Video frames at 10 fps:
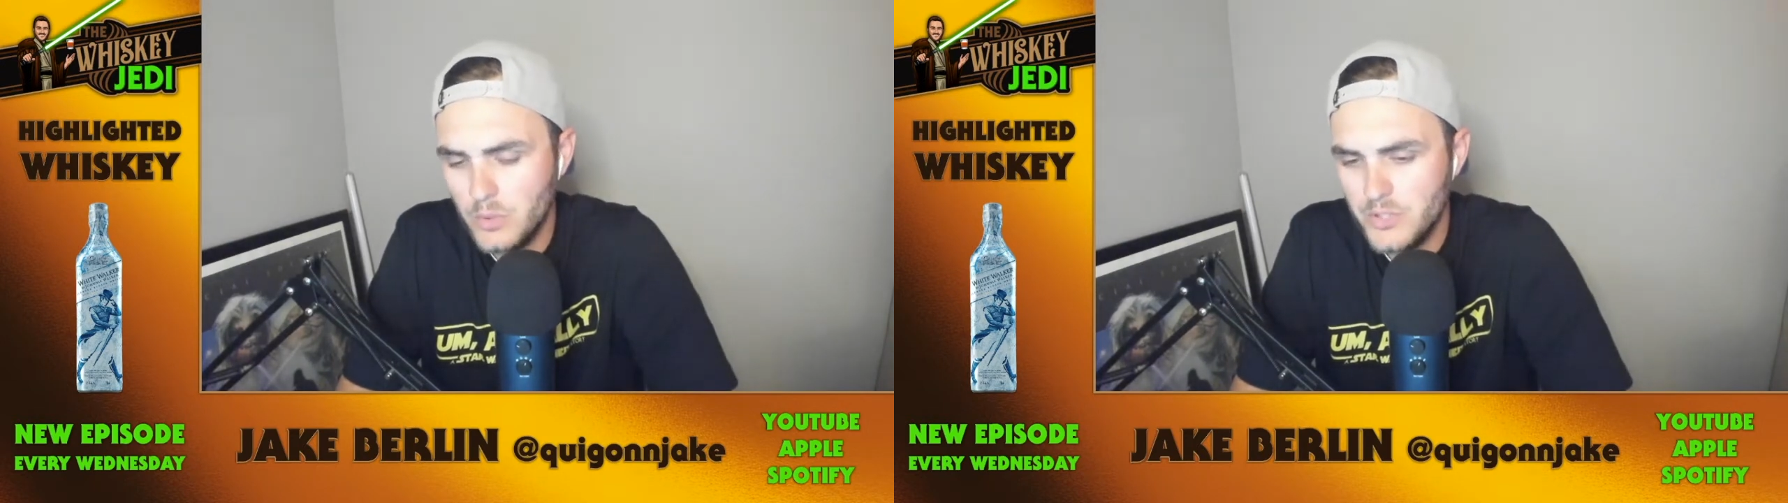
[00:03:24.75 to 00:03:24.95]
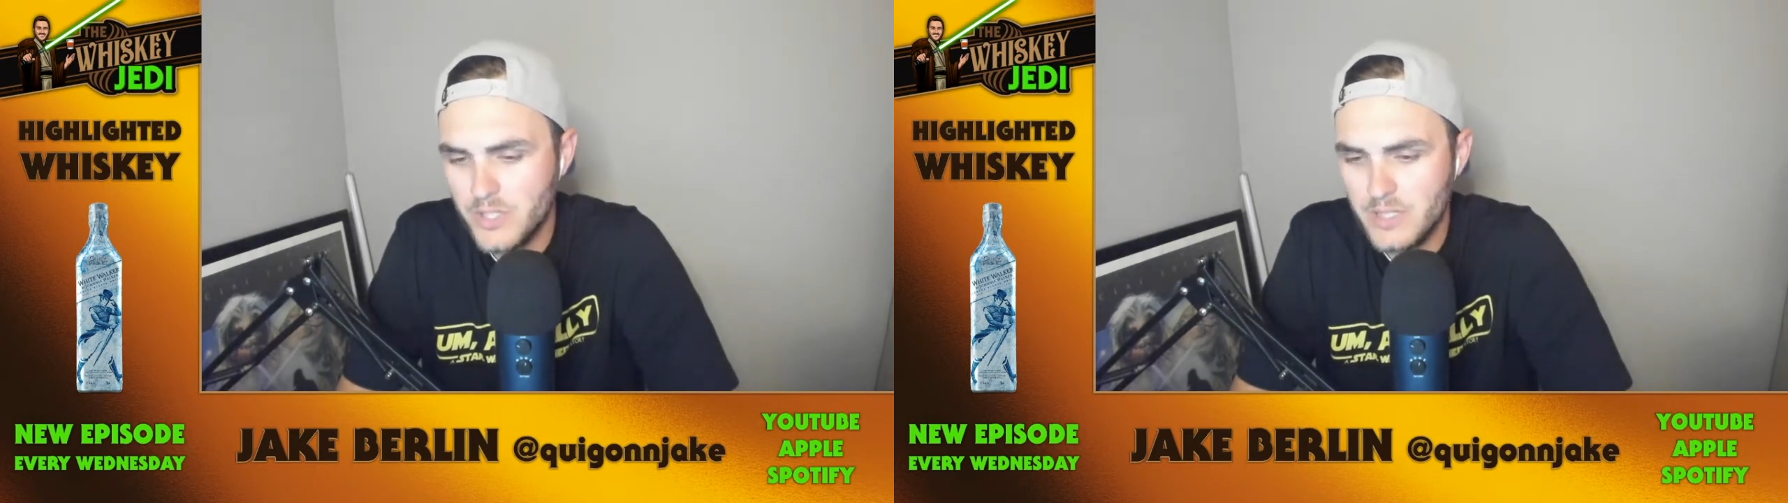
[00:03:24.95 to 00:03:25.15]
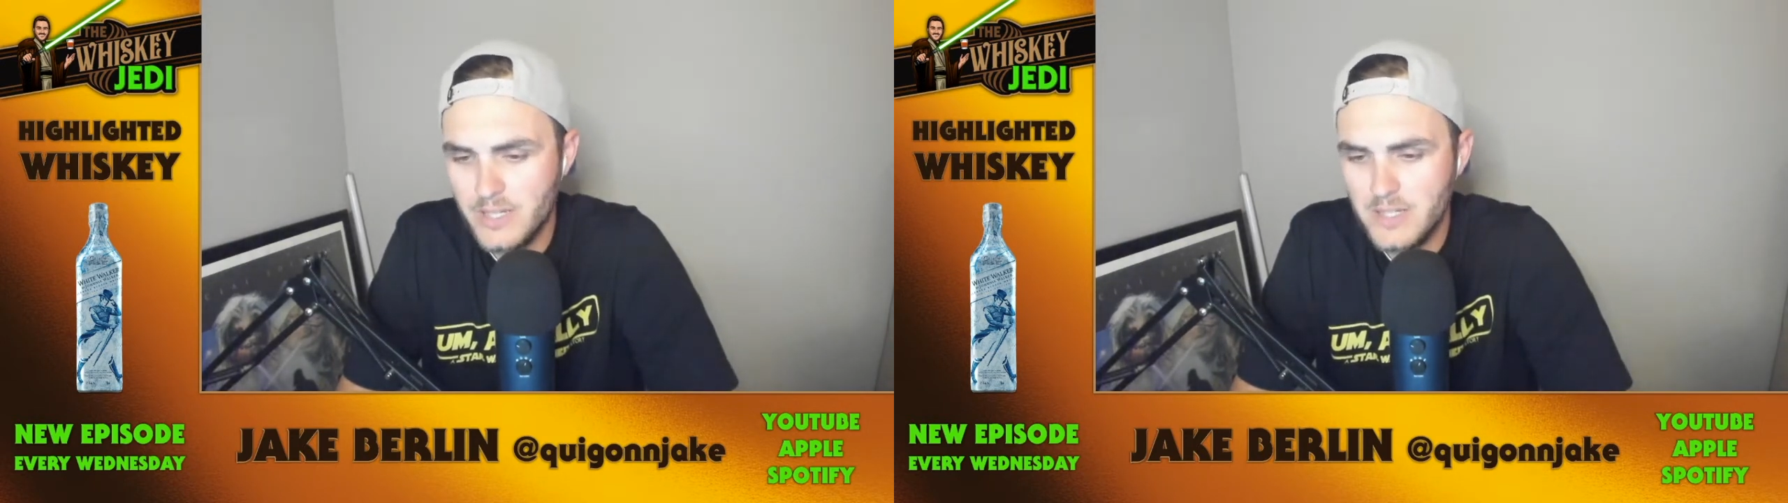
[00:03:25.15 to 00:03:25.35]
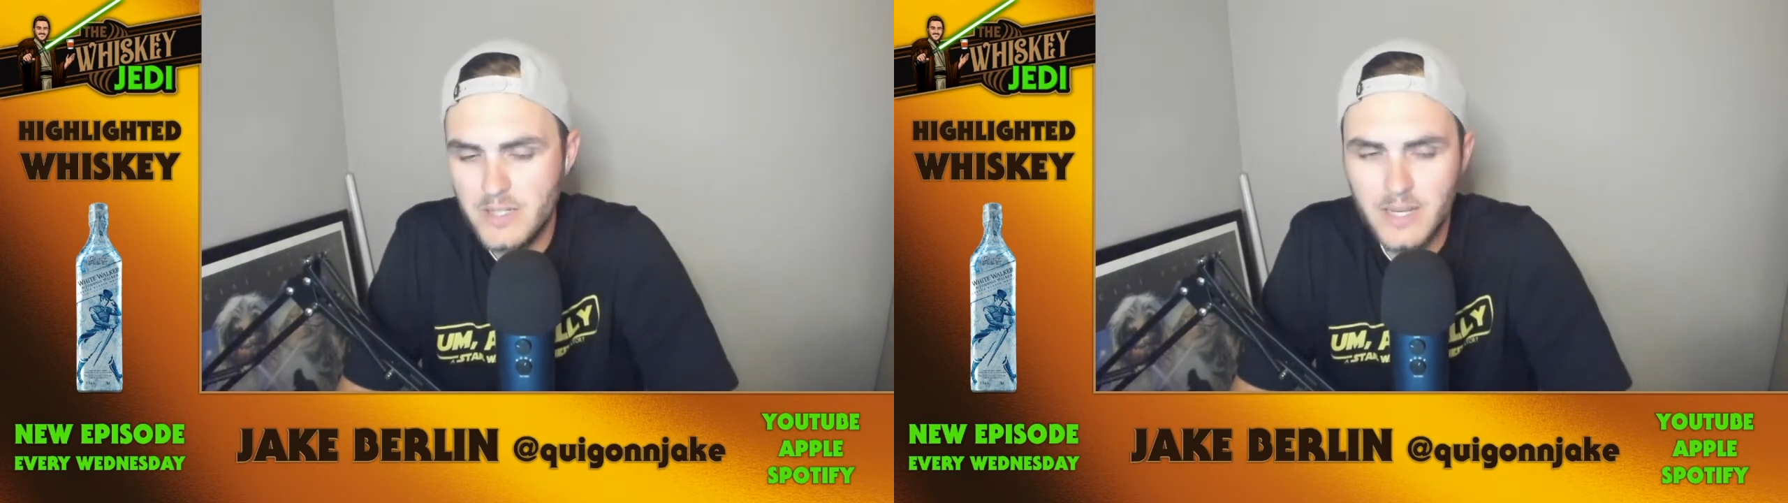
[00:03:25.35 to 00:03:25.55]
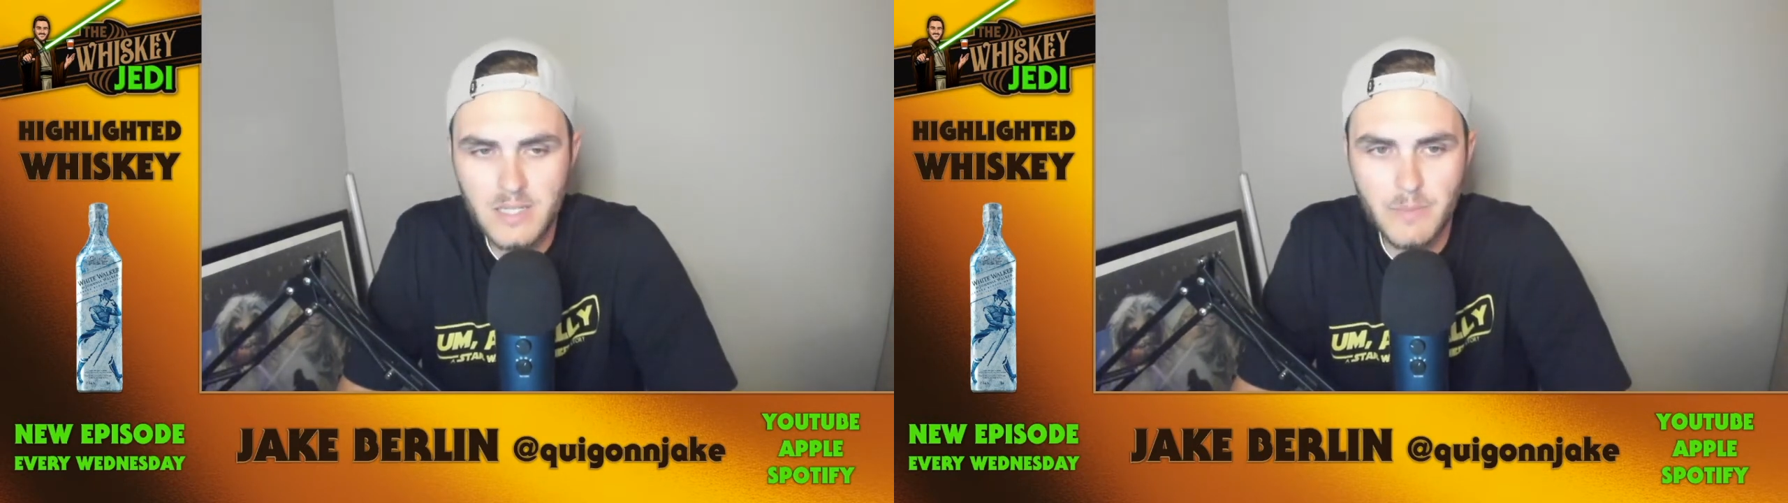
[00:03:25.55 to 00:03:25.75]
just
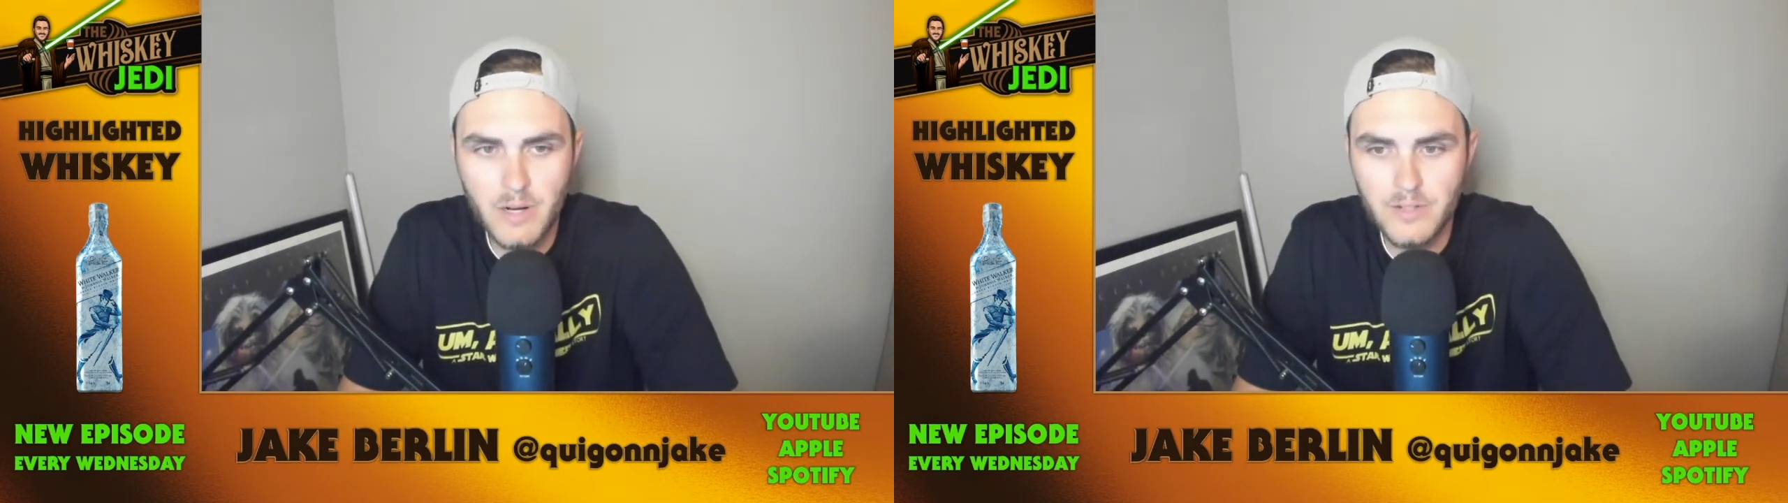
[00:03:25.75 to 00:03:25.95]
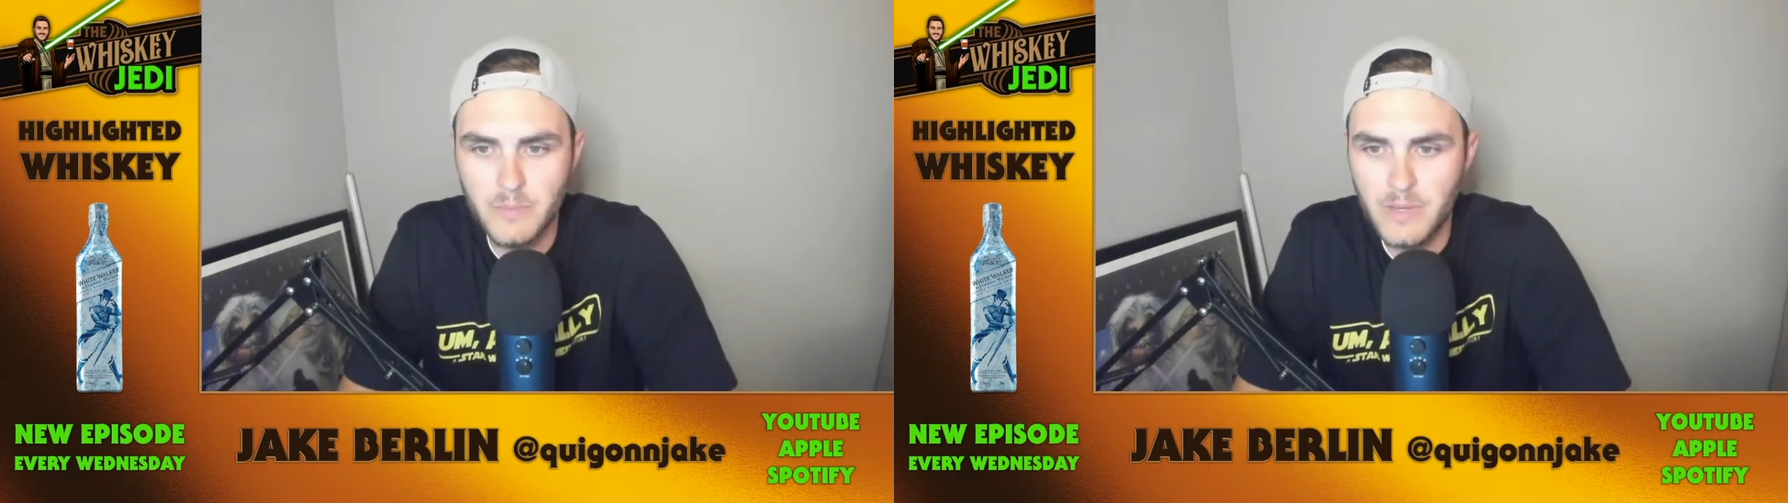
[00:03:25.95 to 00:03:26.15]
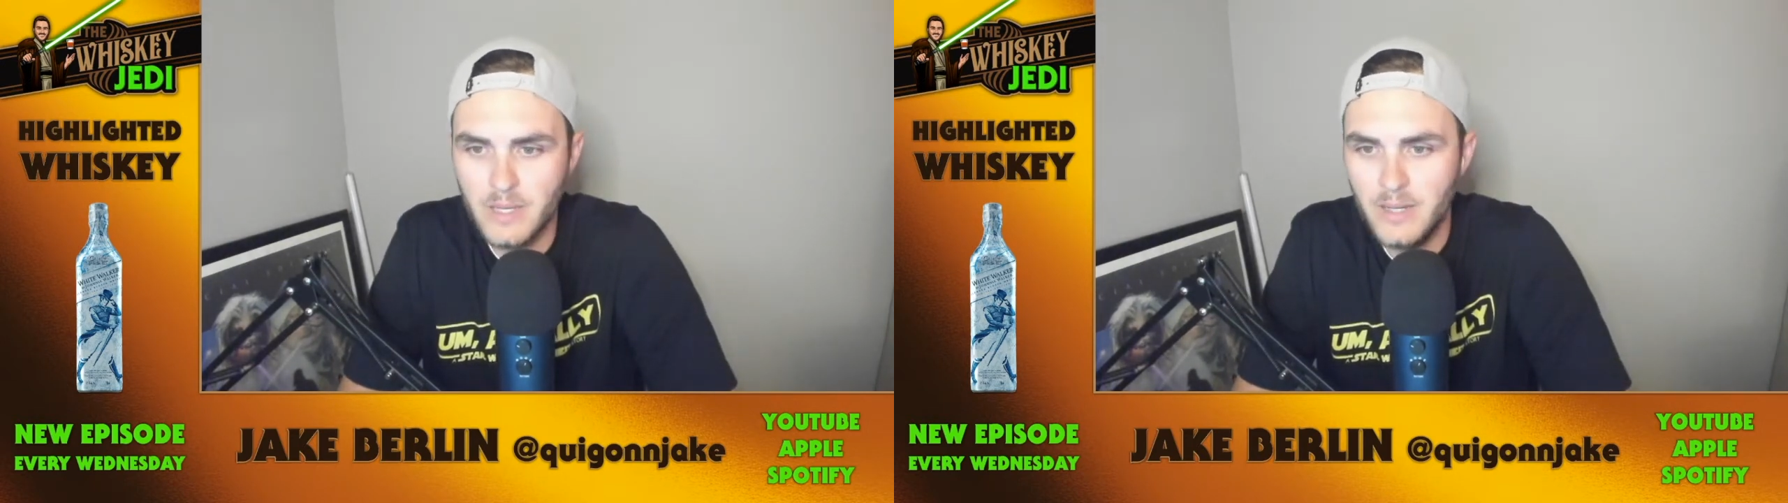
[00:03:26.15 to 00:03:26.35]
tasted better to me.